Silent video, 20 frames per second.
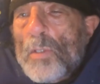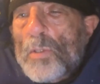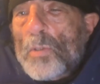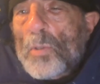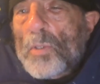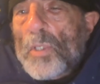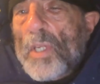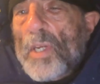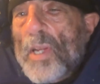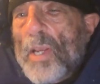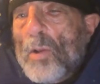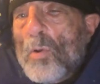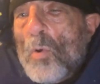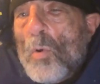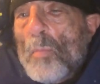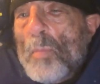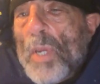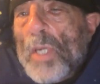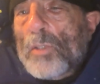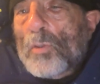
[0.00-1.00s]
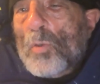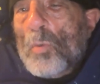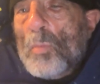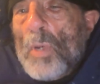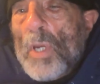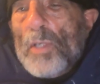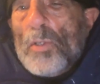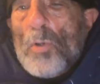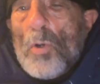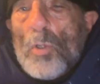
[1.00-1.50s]
So then I go back to
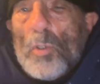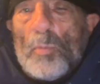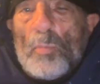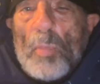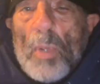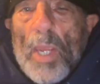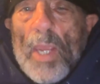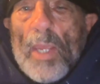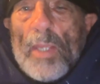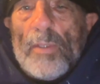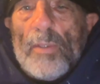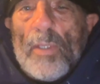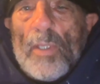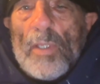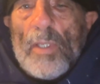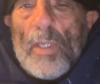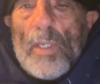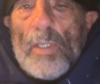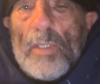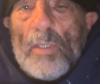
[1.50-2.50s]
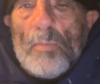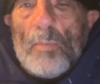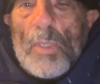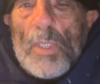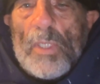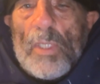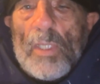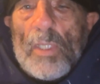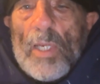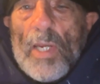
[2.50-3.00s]
my notepad, and
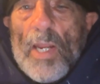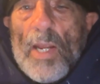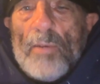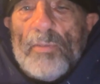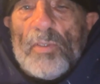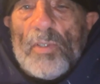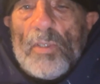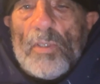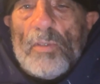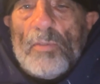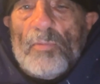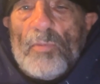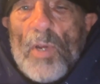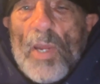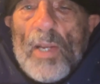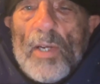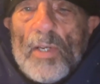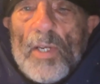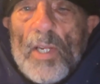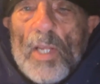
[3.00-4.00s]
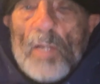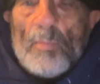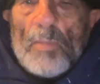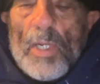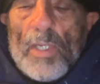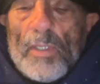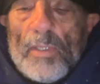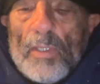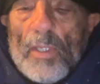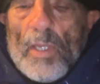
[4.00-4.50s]
immediately after the file name,
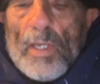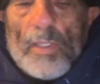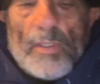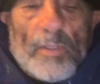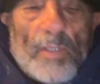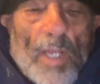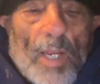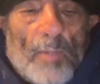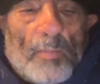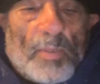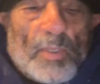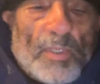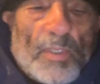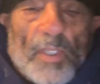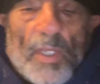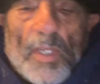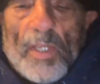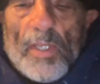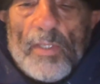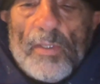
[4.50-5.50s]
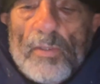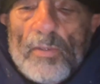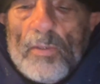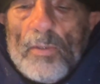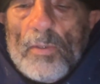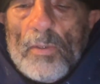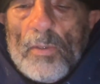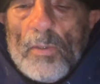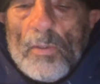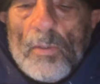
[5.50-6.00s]
I type 10
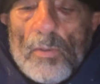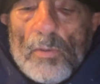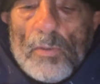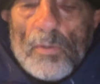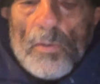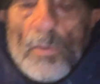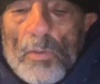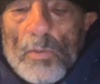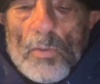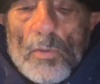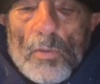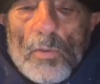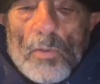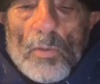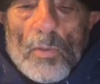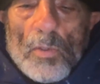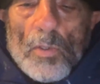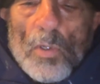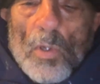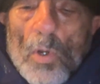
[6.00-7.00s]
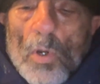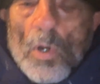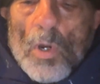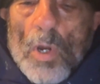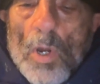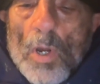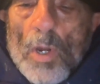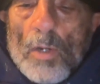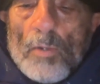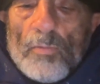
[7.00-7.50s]

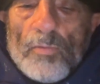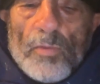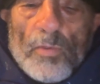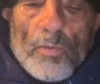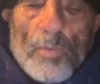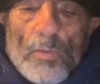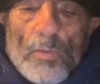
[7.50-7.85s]
of